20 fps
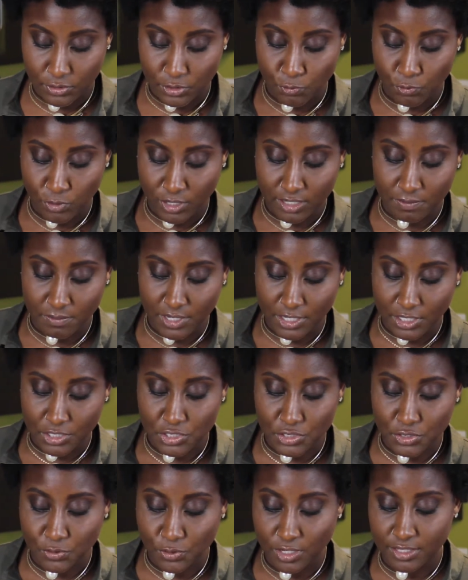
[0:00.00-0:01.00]
you want to make
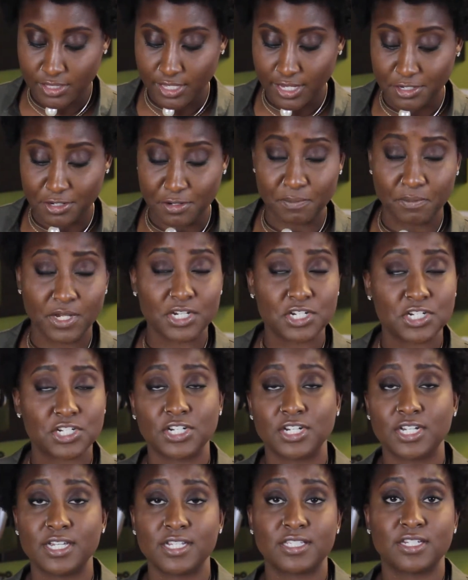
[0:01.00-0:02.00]
sure that your mixture
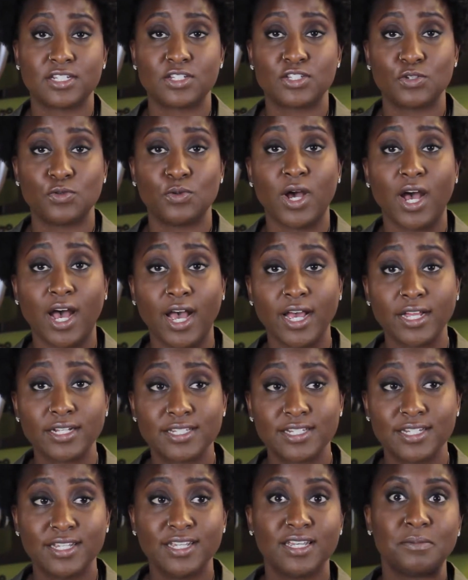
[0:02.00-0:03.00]
isn't too hot
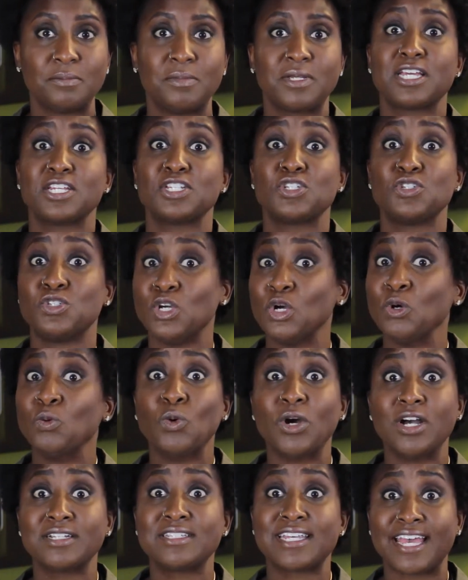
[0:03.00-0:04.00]
because you don't
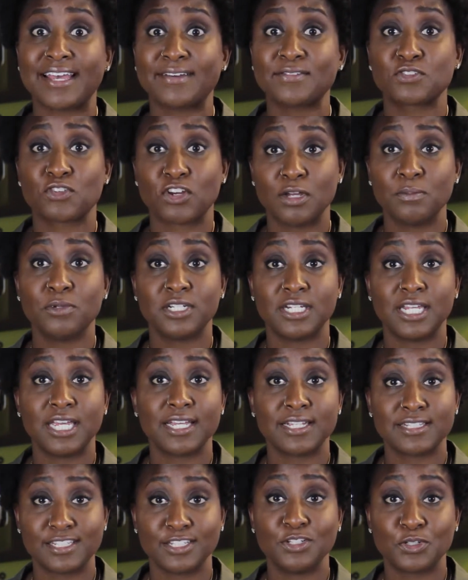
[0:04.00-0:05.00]
want to have scrambled
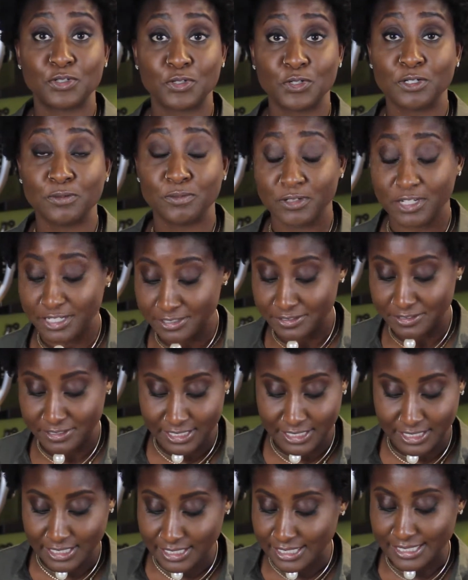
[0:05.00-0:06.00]
eggs in your cornbread.
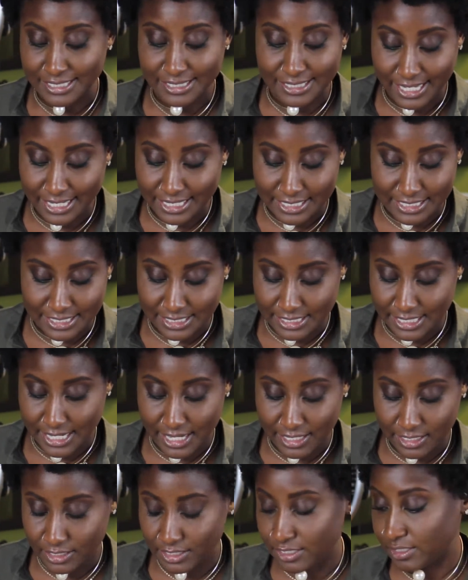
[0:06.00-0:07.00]
That is
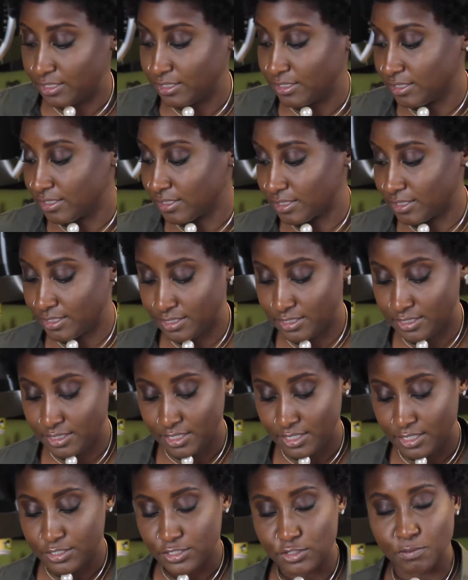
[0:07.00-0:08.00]
not a good look.
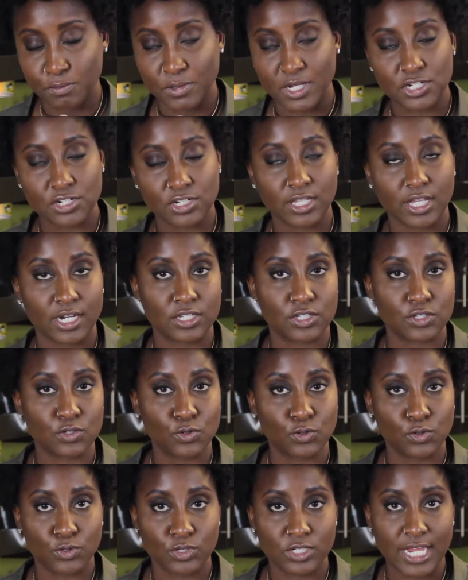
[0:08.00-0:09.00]
So make sure that it's
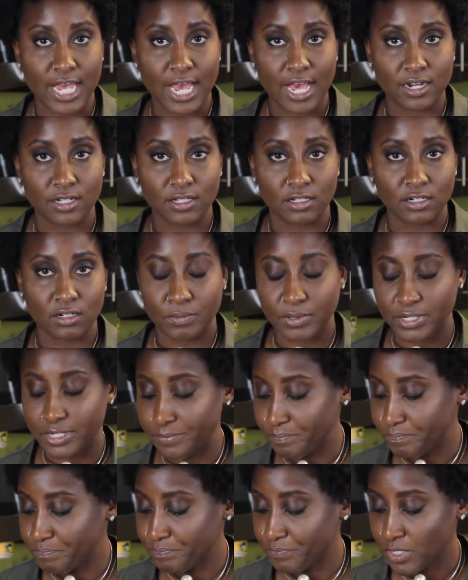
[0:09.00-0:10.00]
cooled down a little
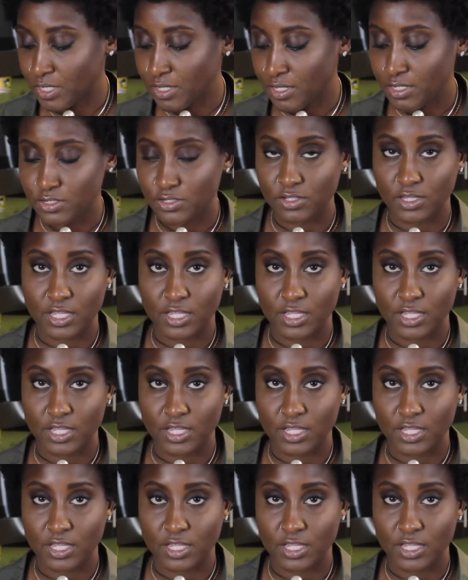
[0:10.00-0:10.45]
bit so